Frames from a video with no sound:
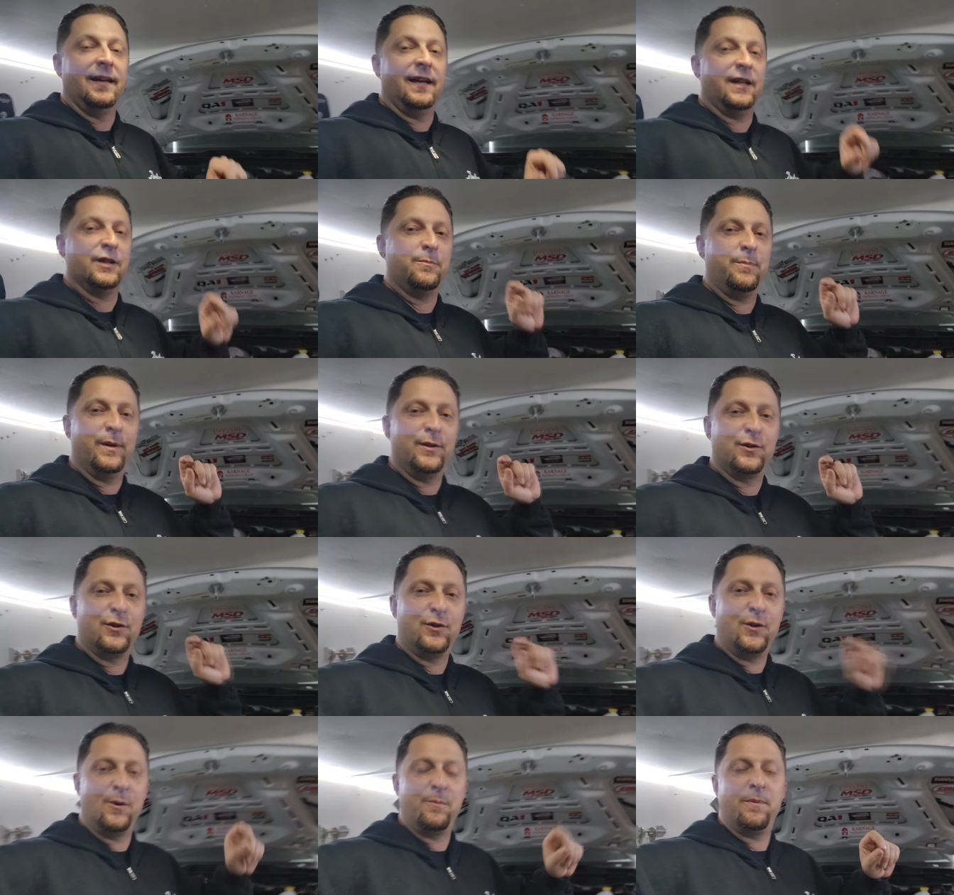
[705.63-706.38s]
It's been
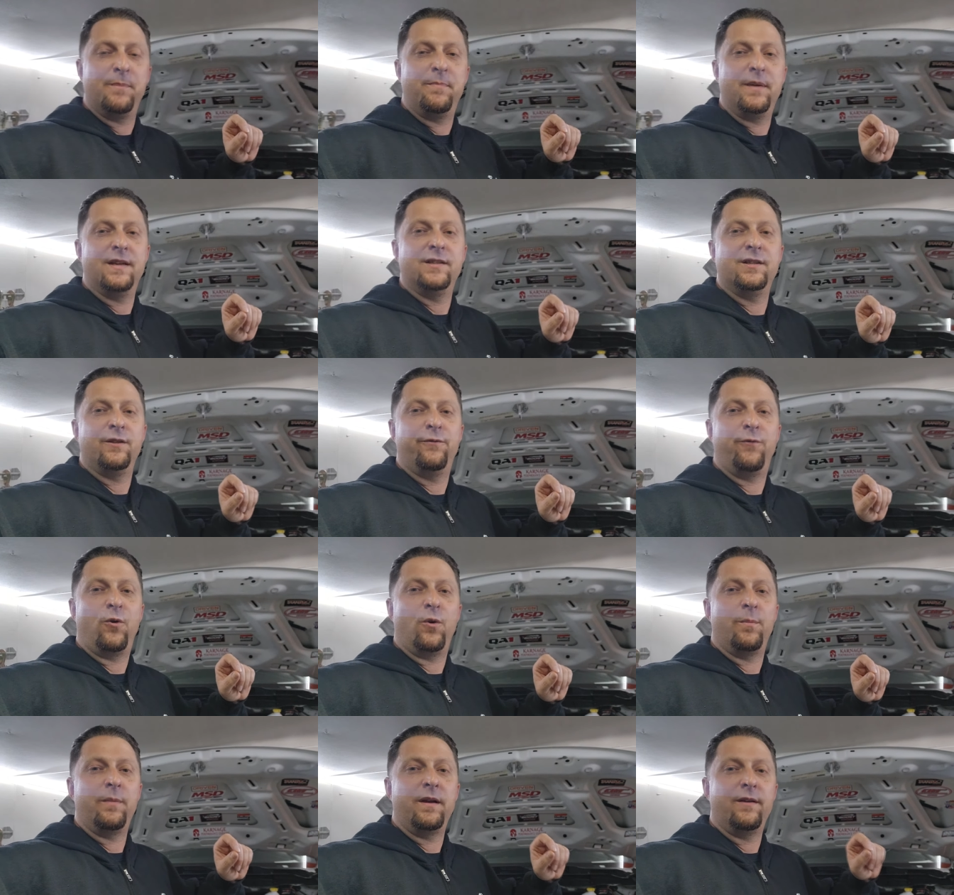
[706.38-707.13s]
stupid busy
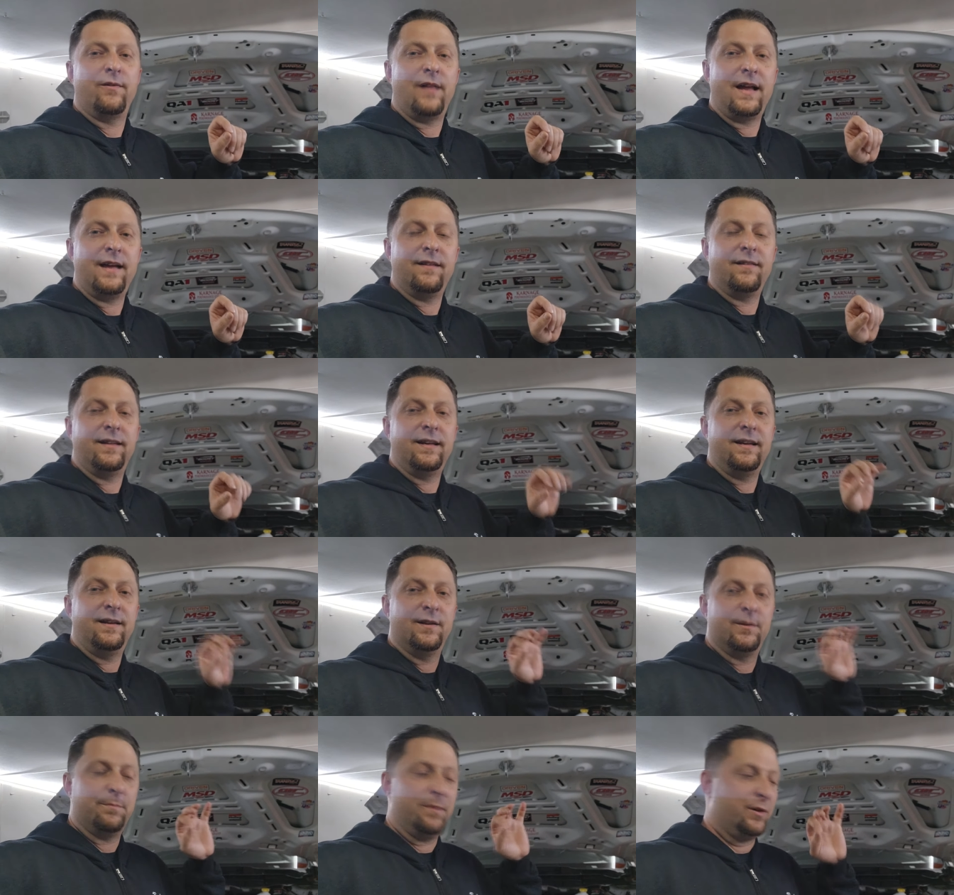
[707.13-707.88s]
for me
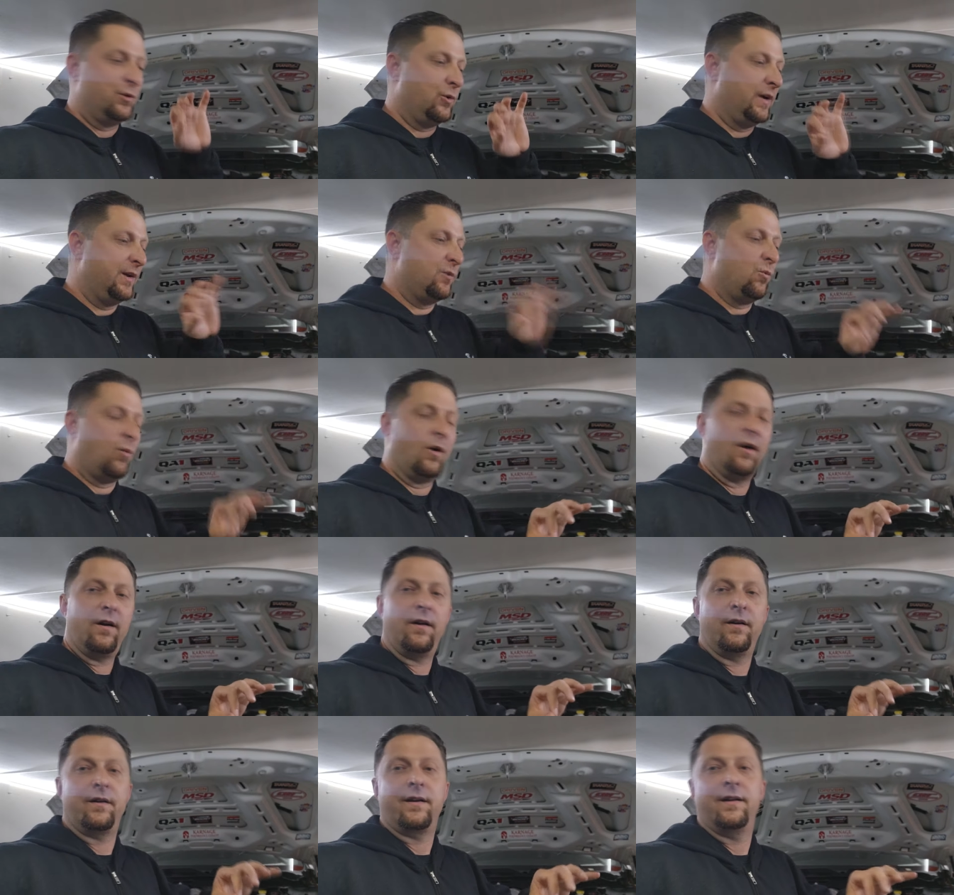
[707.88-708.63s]
lately between
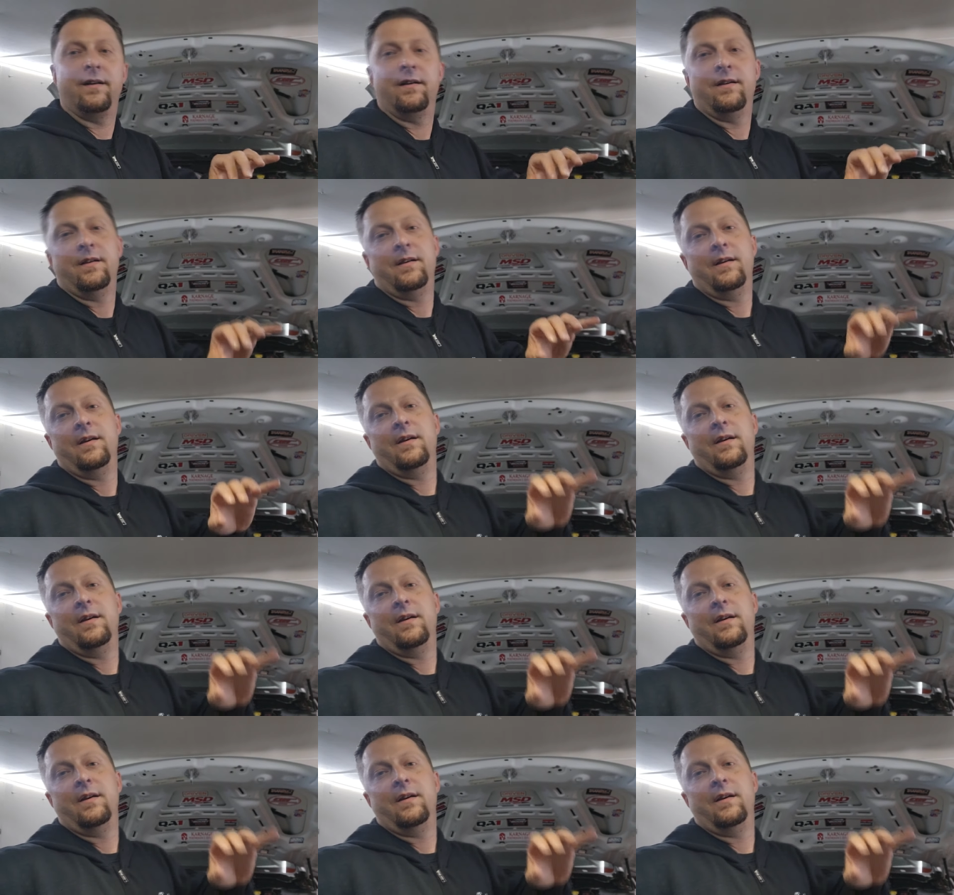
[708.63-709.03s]
work,